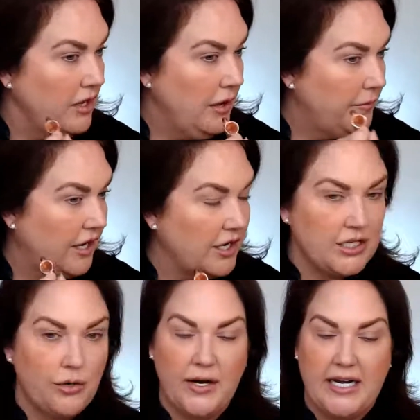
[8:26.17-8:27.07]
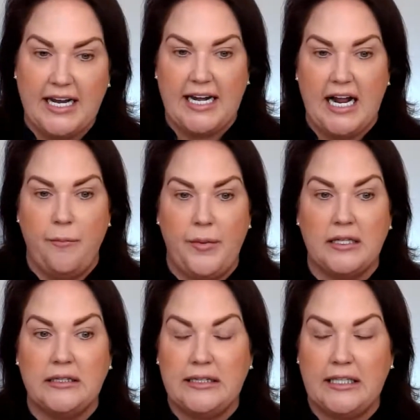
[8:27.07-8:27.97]
But I also want to get it up a
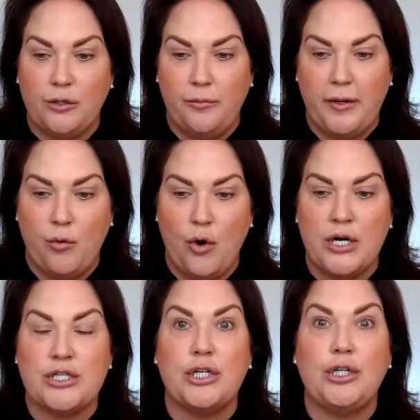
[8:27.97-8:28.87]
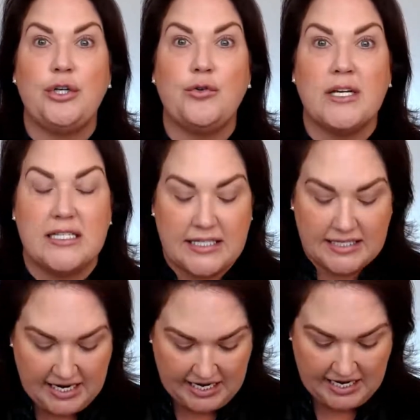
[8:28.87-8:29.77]
little bit more so you can
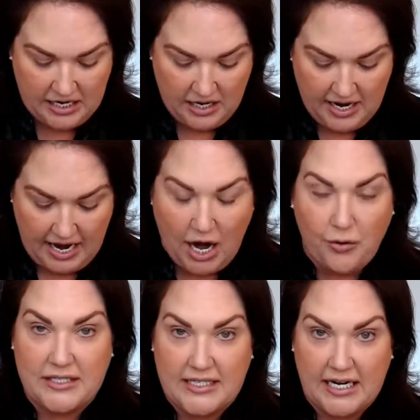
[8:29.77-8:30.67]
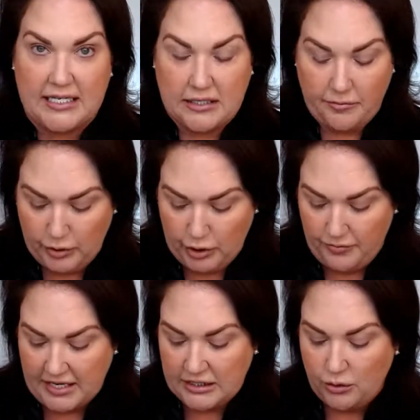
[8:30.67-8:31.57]
see how it does bloom.
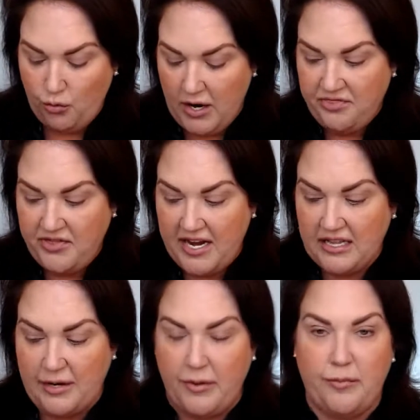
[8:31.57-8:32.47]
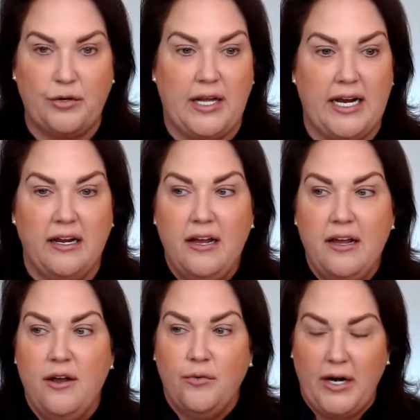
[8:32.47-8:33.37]
That's the one thing like people are like,
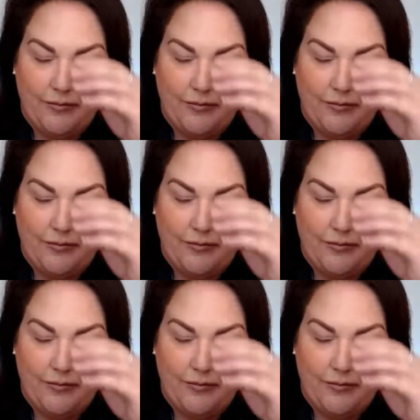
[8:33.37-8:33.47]
when I'm